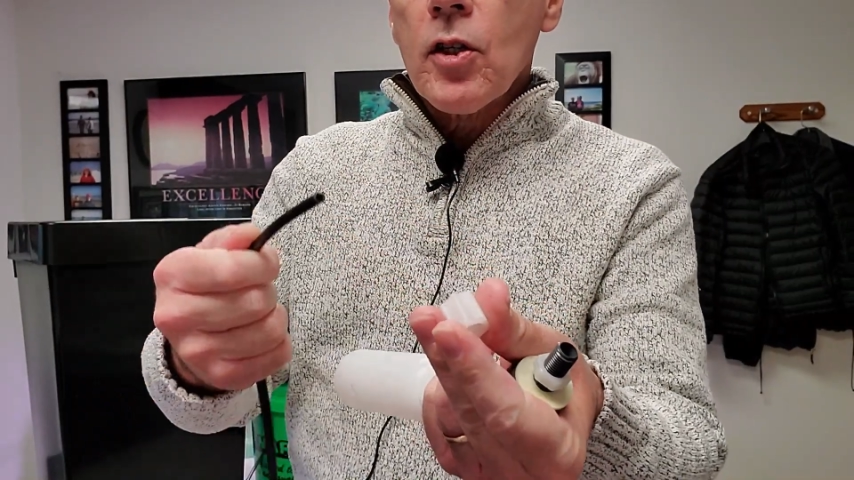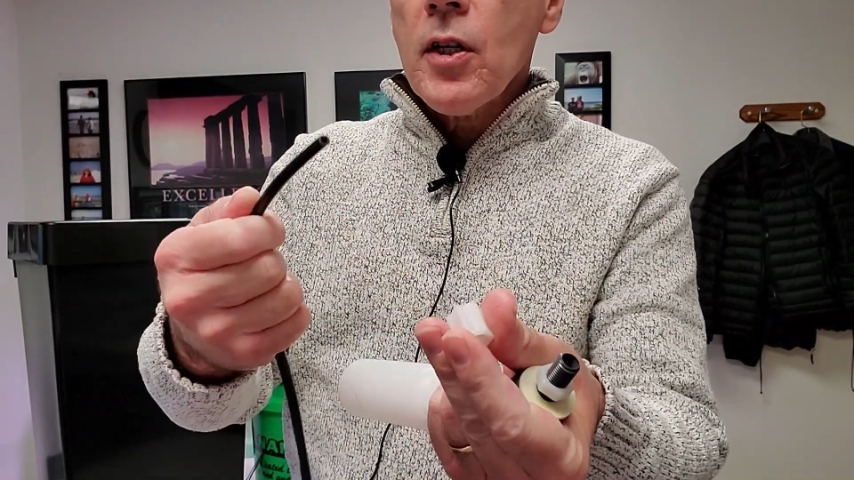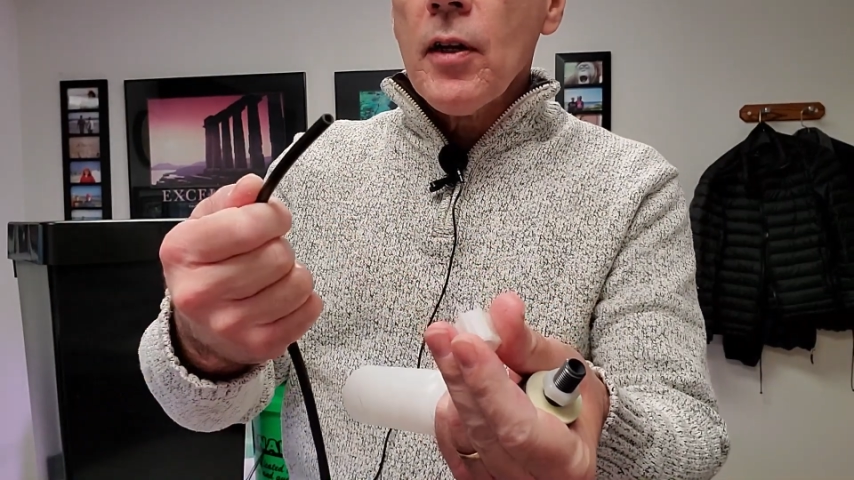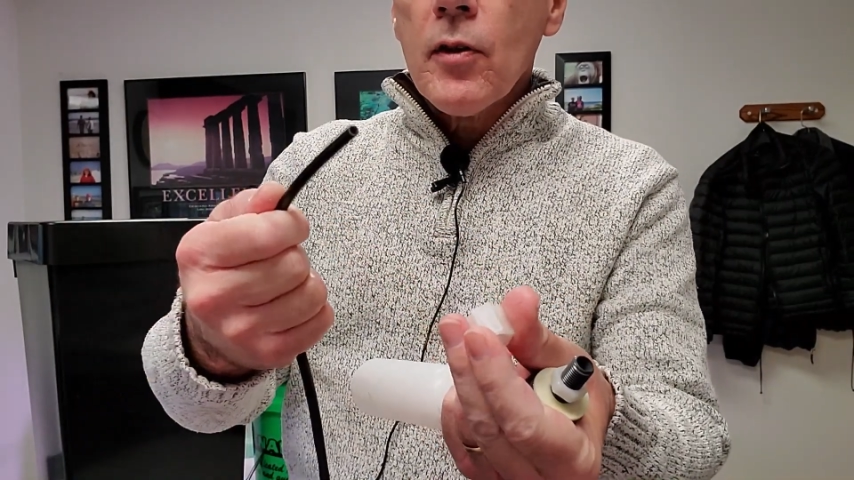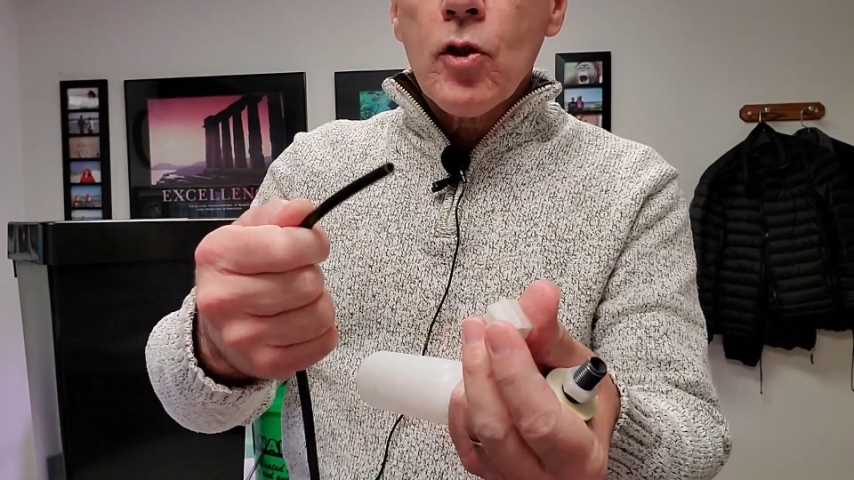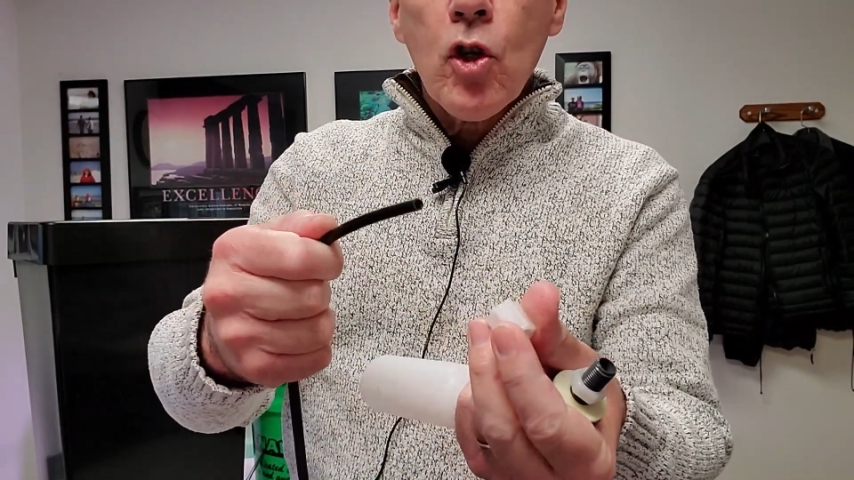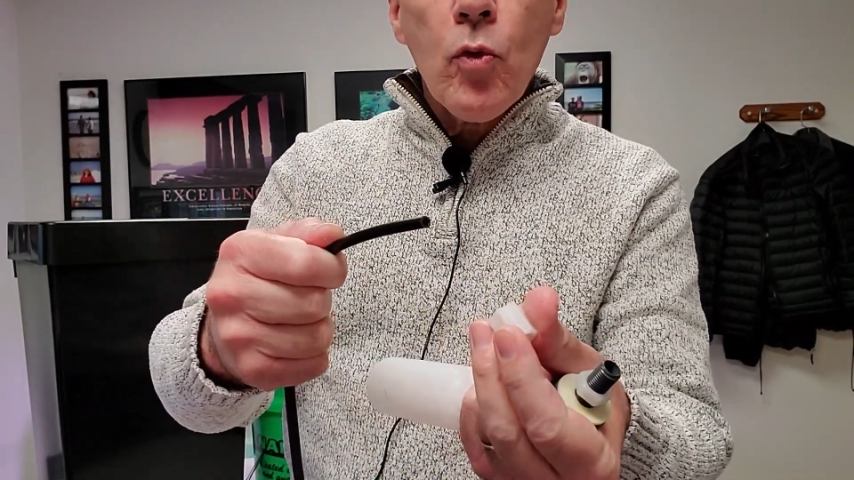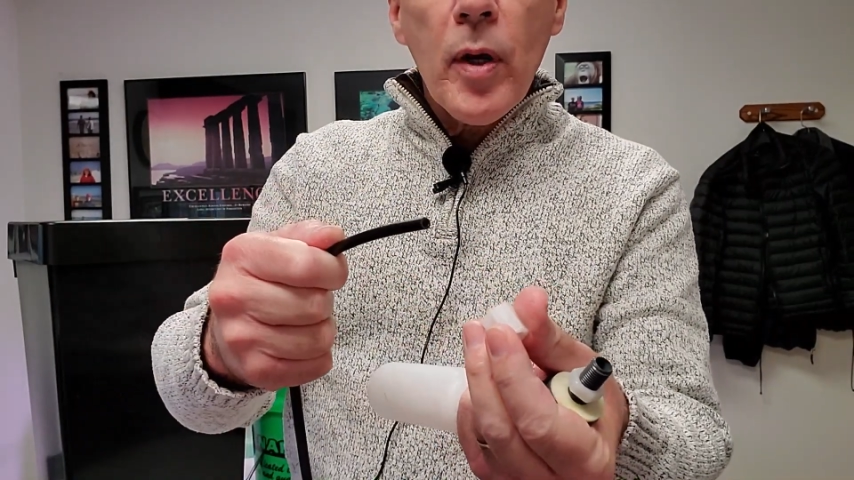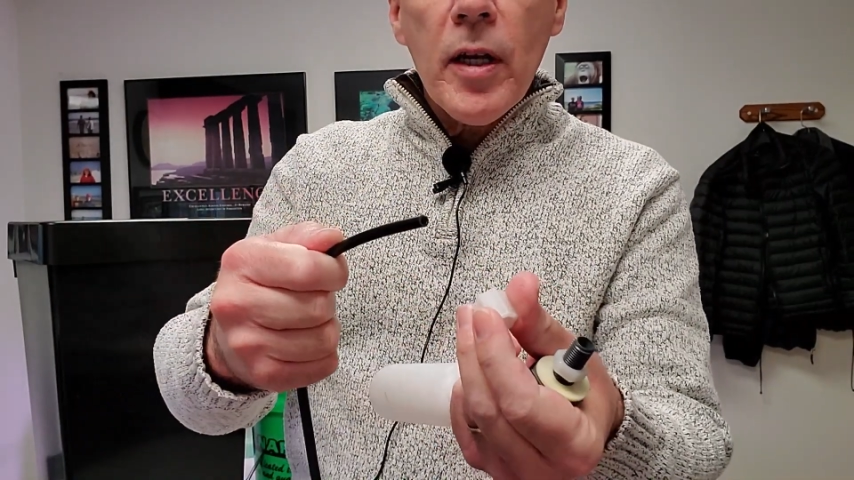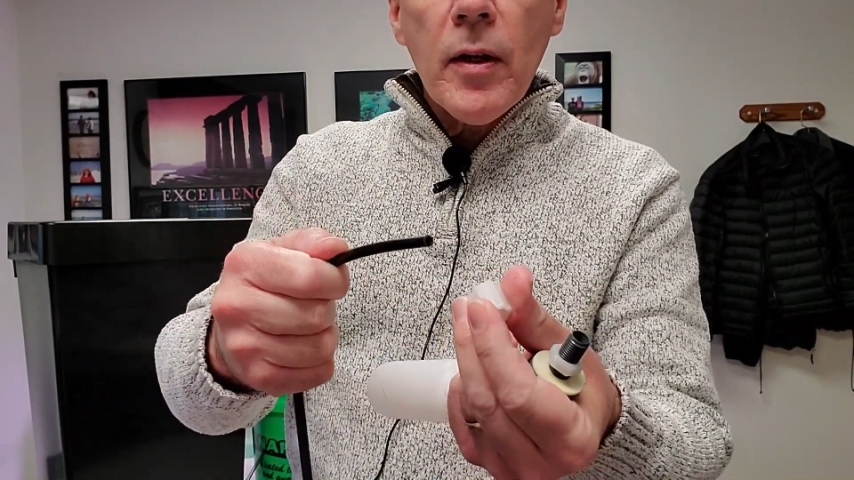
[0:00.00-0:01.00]
You take the
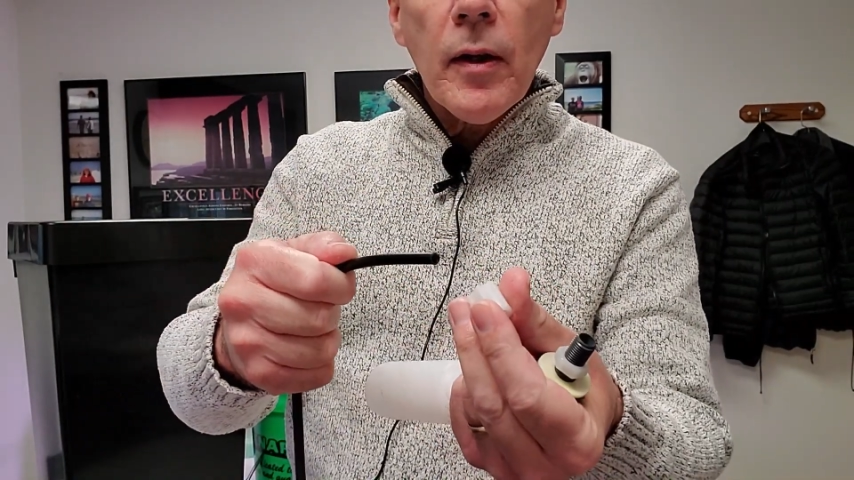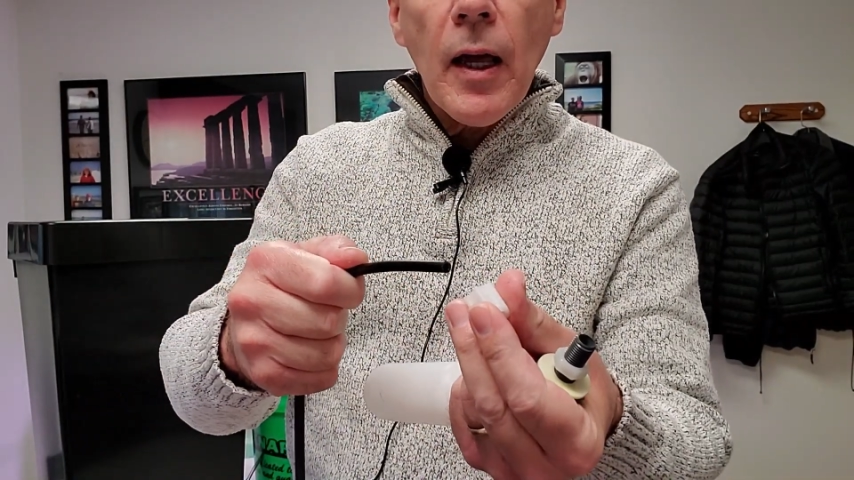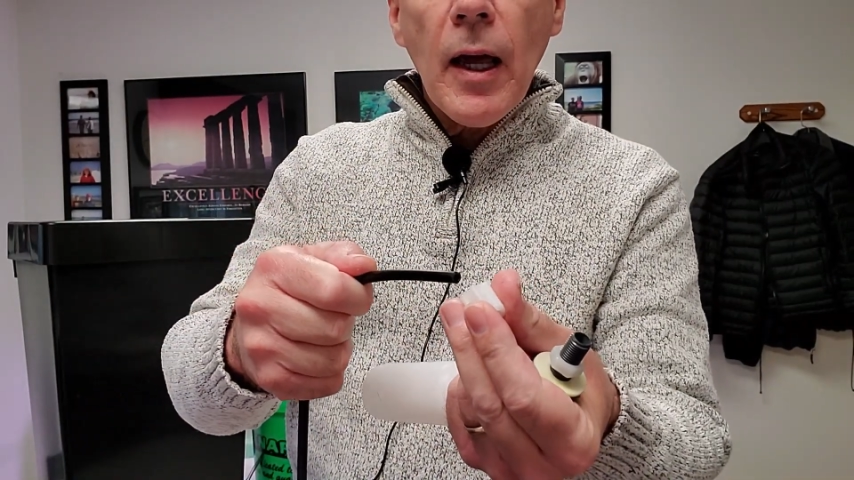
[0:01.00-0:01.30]
tubing